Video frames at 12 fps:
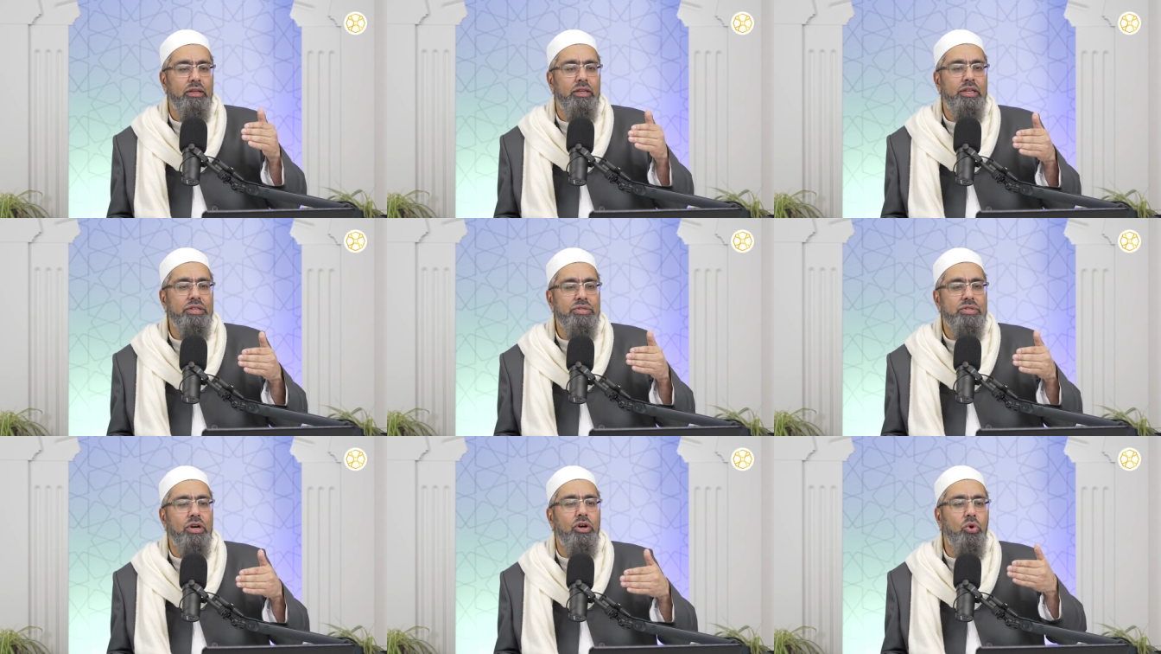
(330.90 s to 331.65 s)

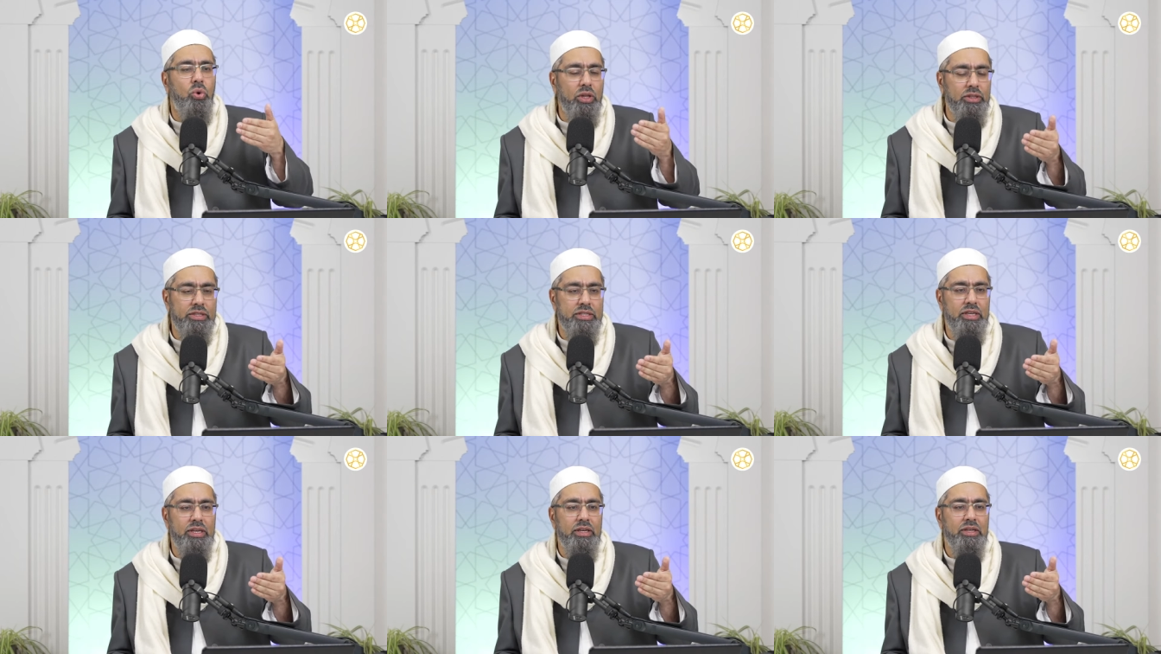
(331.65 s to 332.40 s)
is a
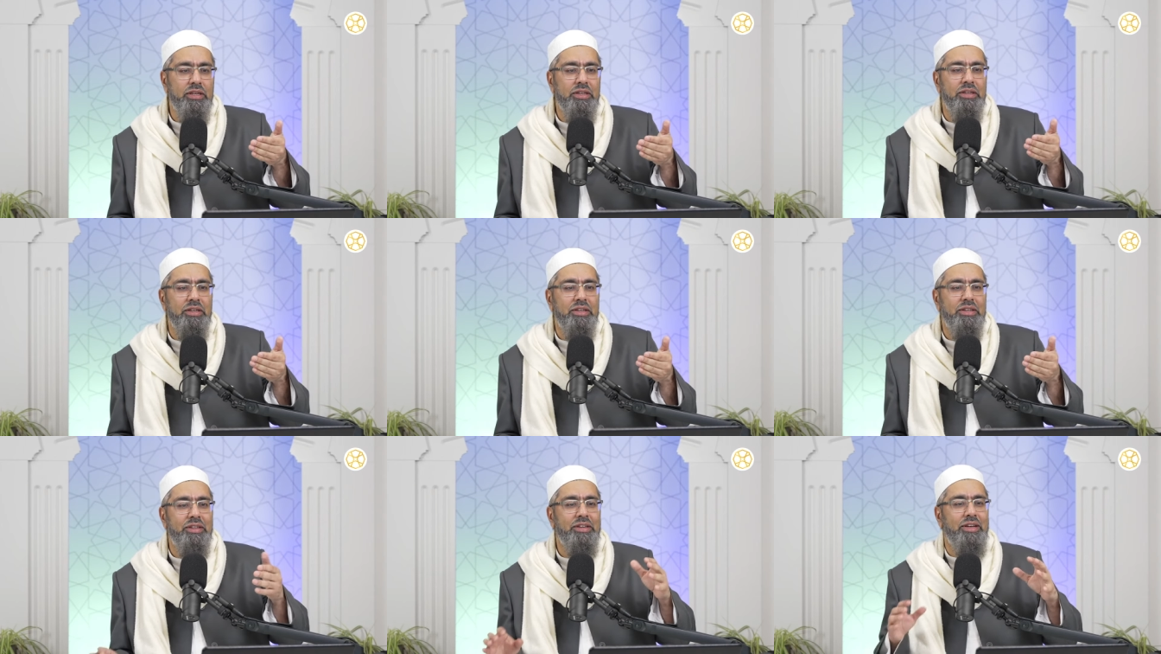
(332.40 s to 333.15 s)
quality,
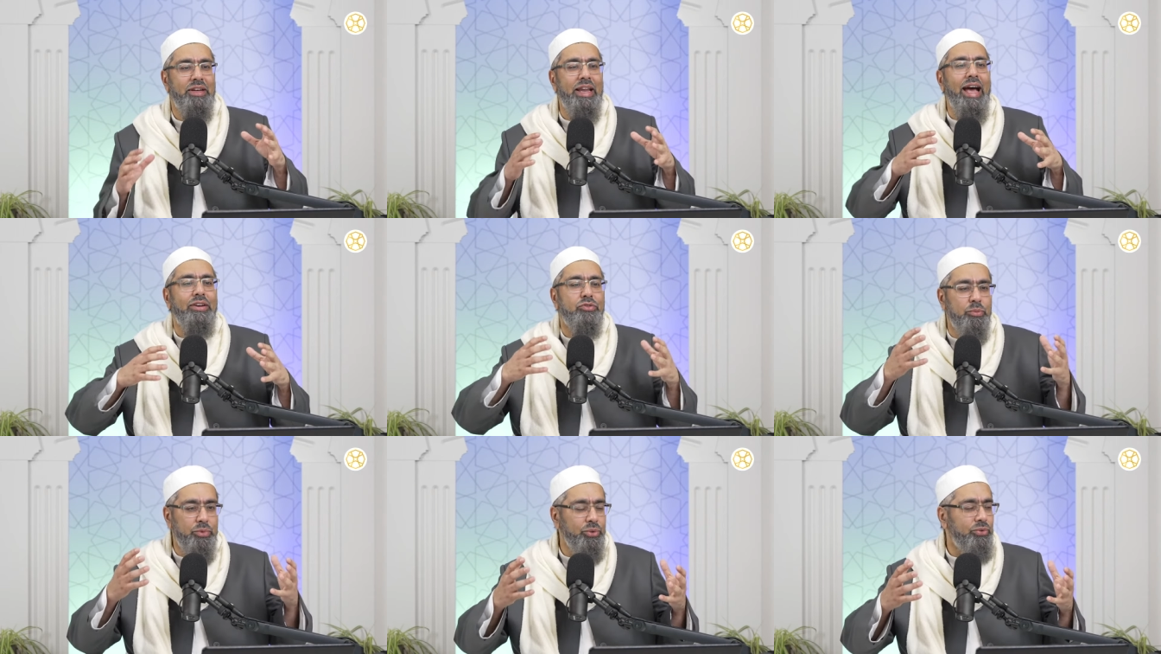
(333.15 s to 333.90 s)
an
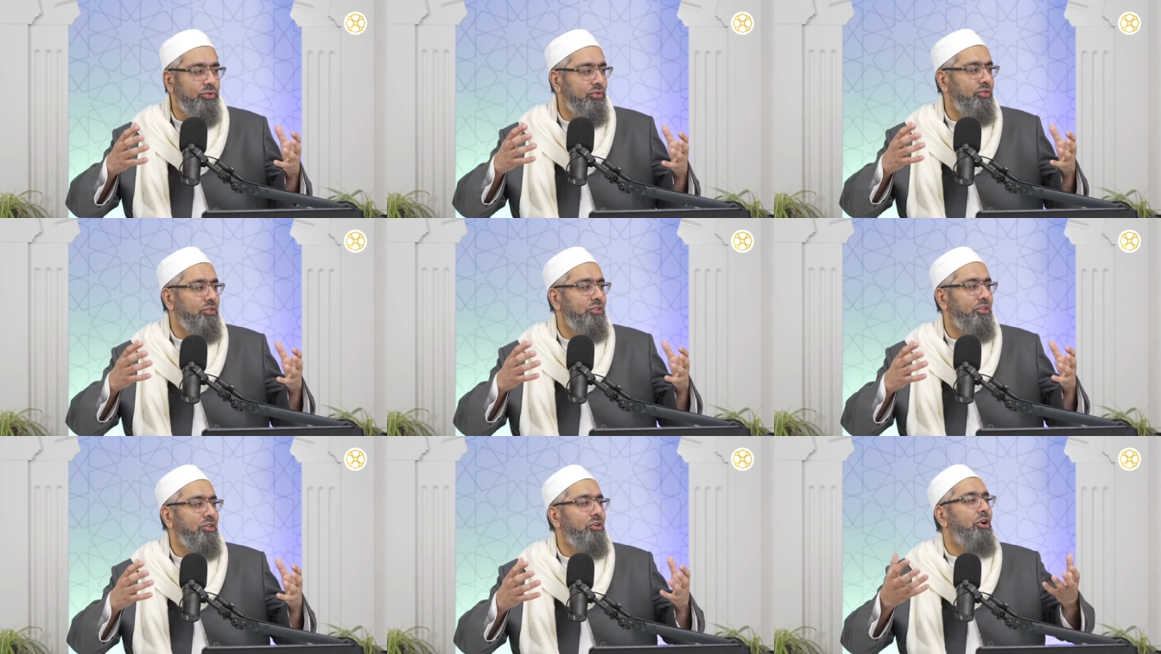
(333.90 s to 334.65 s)
attribute
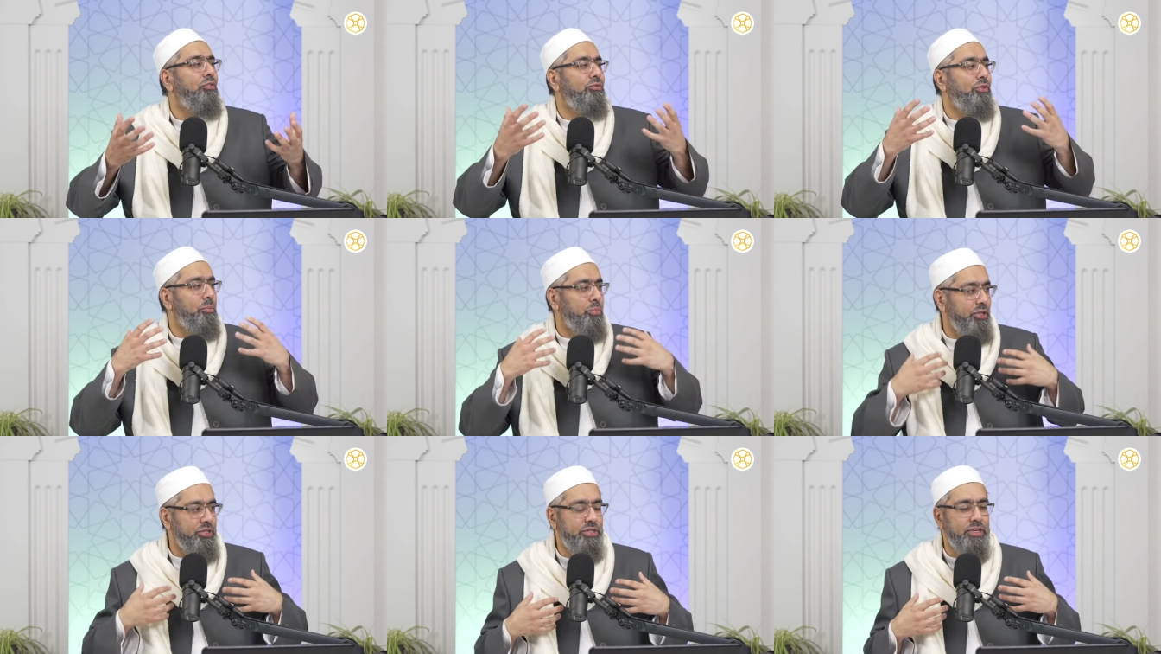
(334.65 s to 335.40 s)
of the
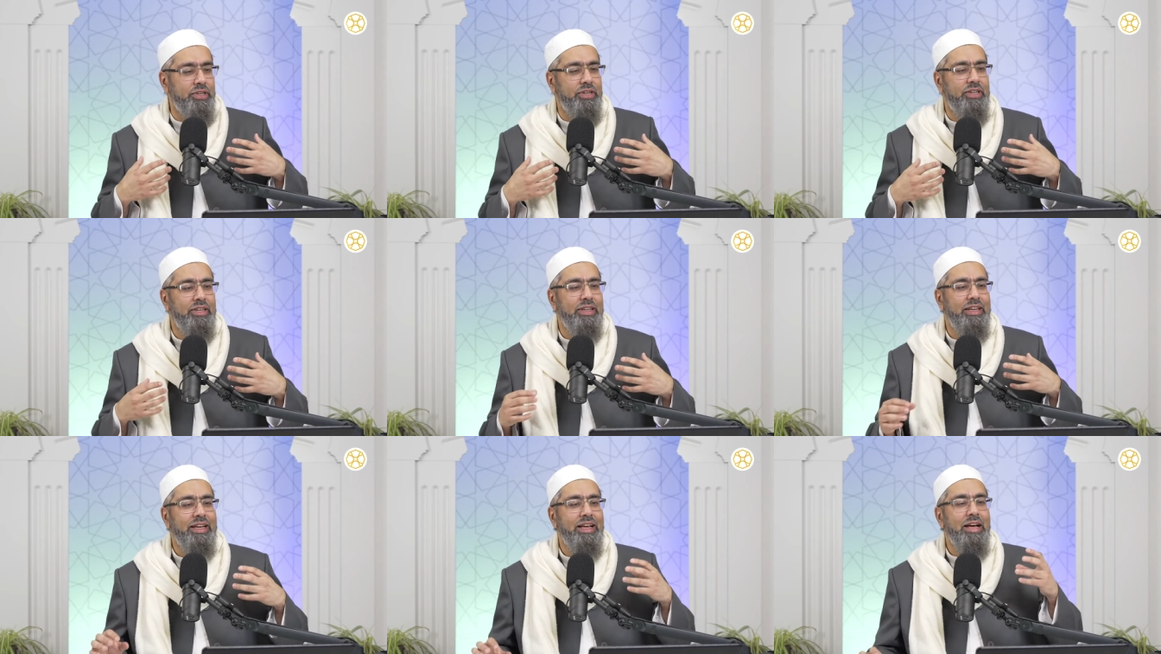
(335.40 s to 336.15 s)
person.
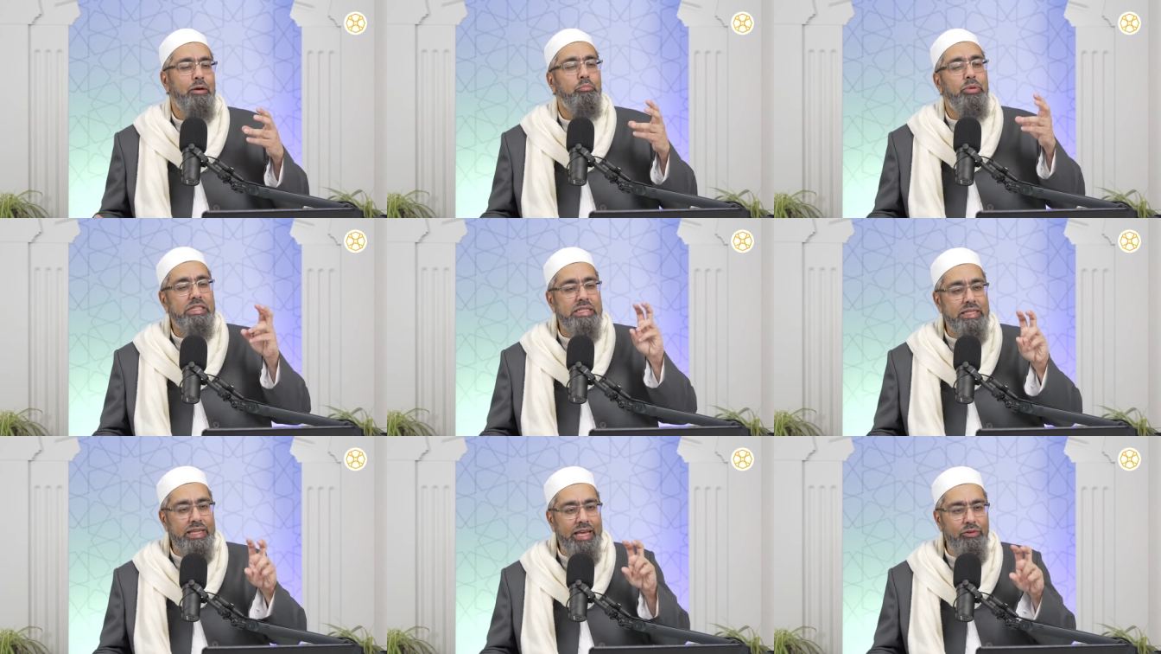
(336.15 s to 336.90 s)
But
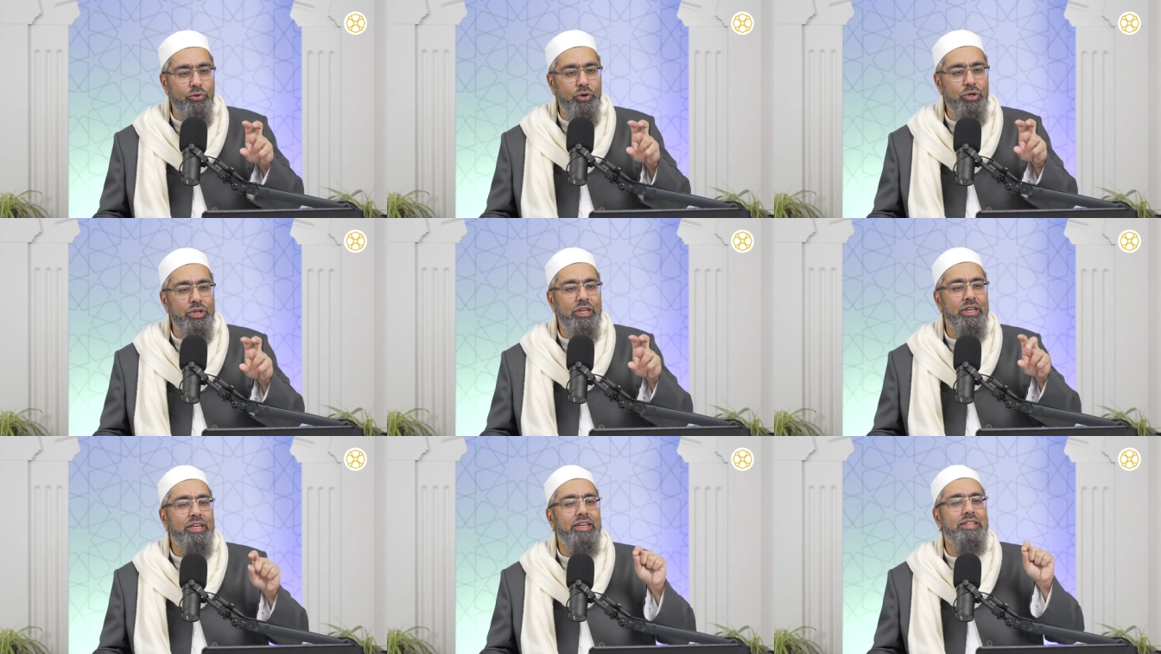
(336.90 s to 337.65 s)
slavehood
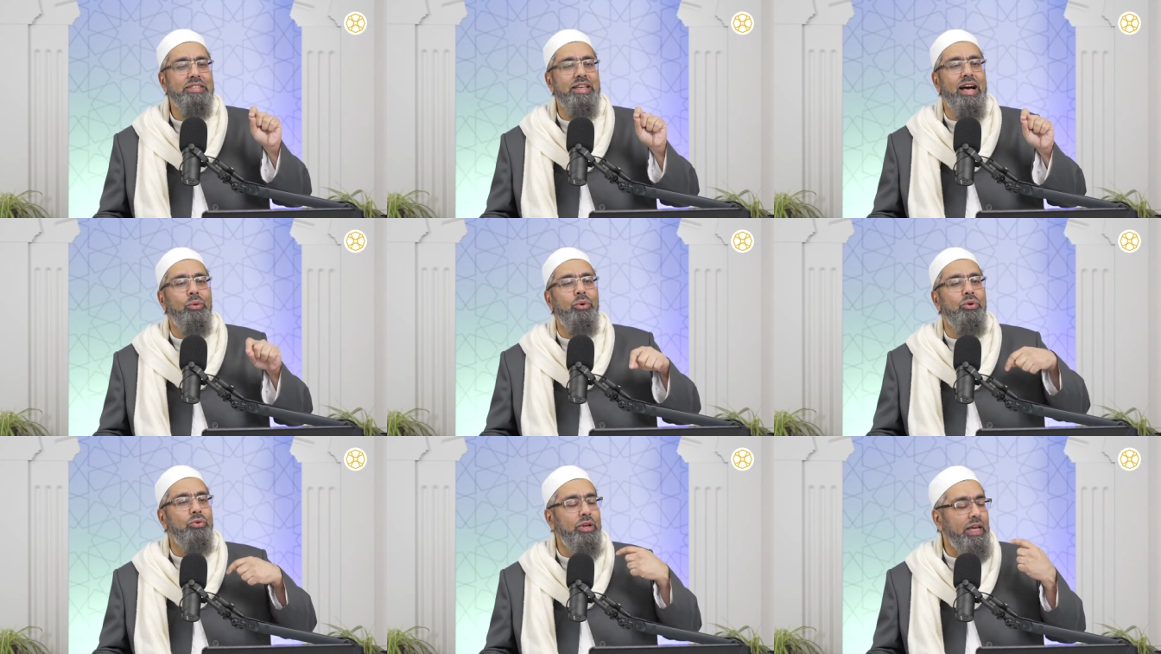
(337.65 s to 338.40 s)
is our
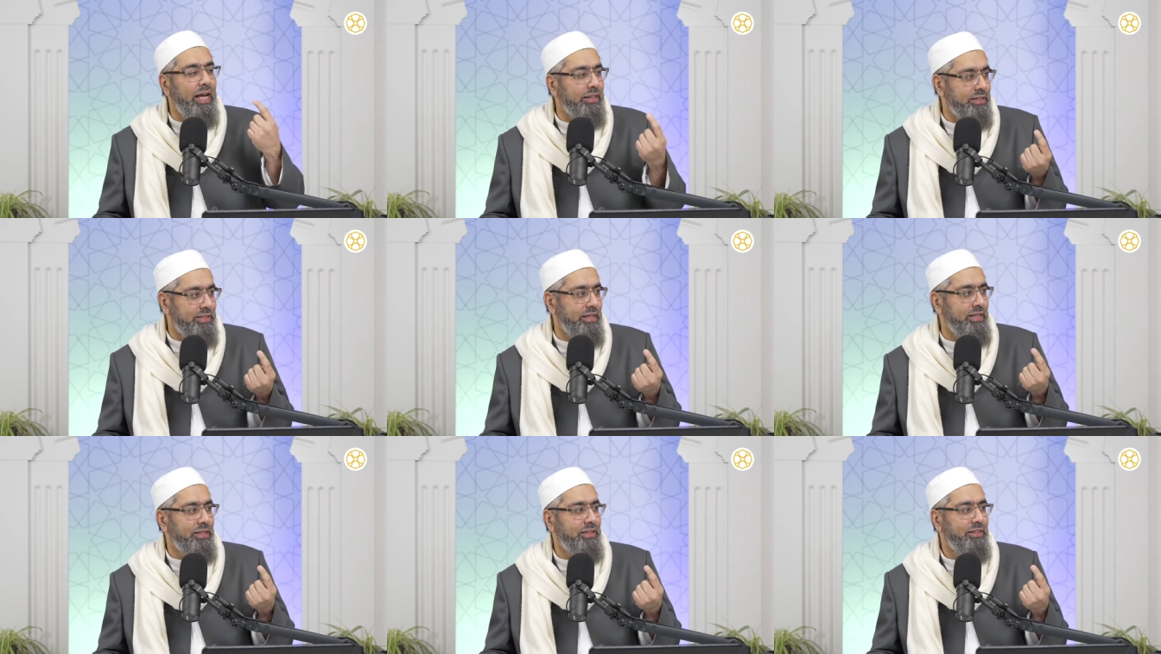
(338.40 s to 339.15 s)

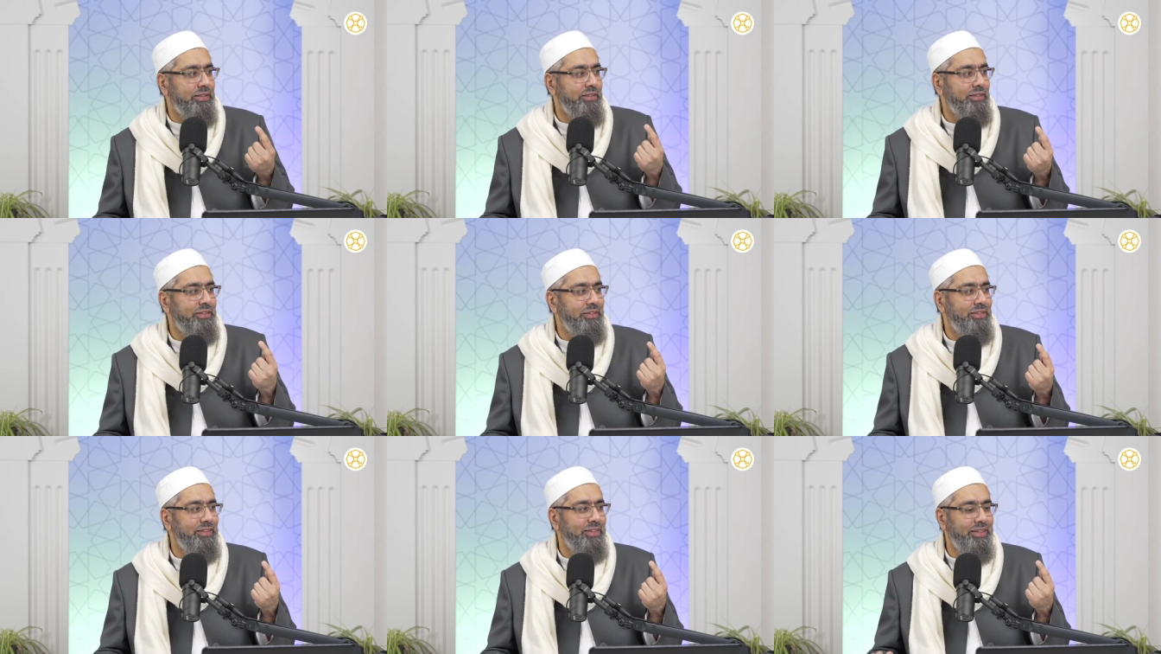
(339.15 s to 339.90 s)
reality.
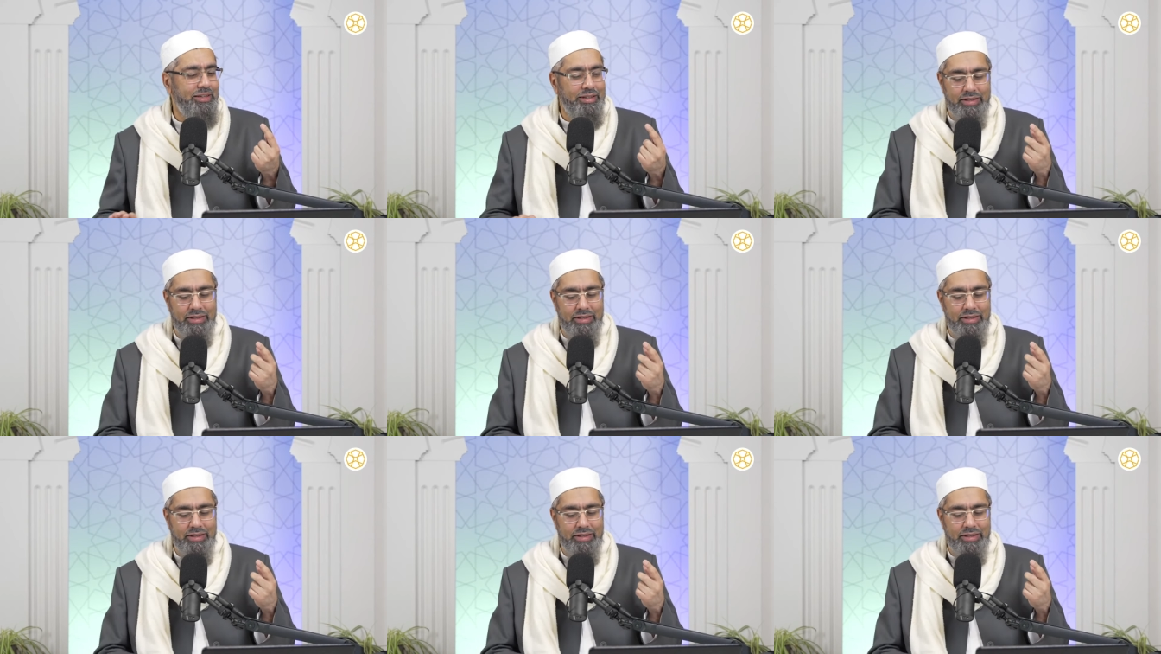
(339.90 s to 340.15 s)
Right?